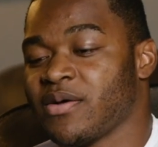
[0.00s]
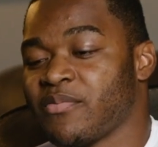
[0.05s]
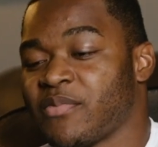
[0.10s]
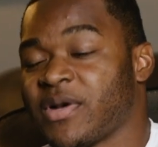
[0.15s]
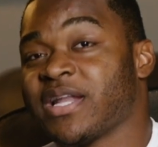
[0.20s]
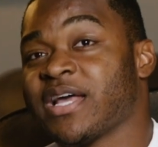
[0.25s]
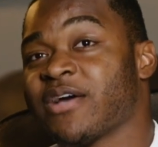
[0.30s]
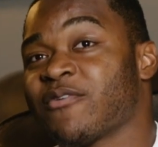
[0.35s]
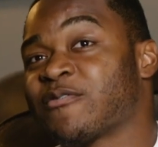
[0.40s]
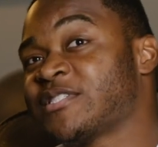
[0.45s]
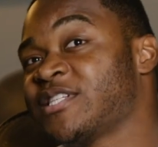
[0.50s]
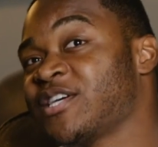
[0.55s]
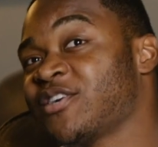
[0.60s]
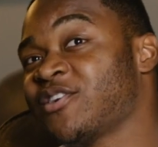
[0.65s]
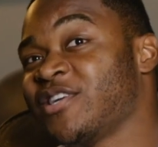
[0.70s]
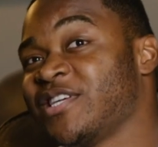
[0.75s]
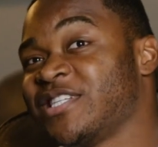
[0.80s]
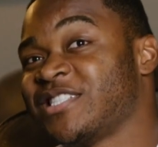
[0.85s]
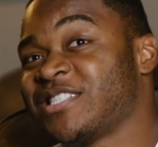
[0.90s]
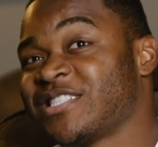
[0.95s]
my leg was
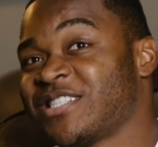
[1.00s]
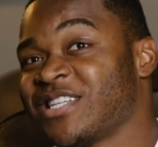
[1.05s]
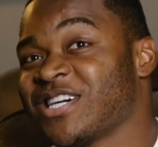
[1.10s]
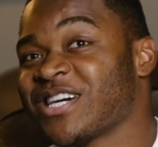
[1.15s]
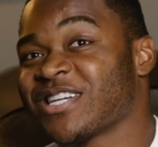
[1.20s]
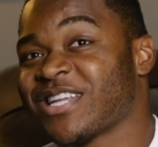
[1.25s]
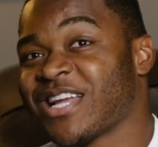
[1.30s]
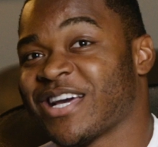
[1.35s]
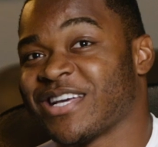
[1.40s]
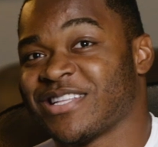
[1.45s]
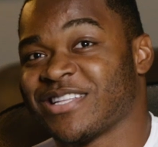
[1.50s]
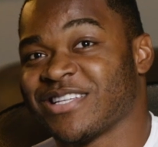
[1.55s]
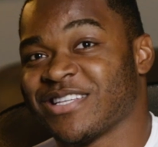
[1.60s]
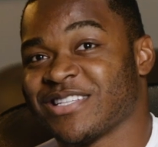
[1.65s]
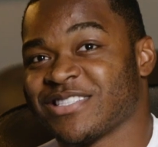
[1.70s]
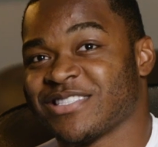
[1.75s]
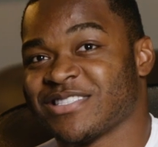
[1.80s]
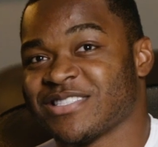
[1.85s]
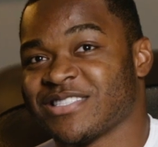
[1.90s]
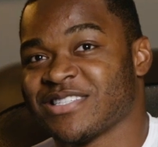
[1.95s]
literally stuck like
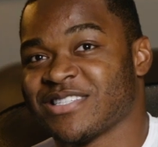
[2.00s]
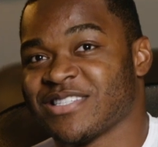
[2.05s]
this.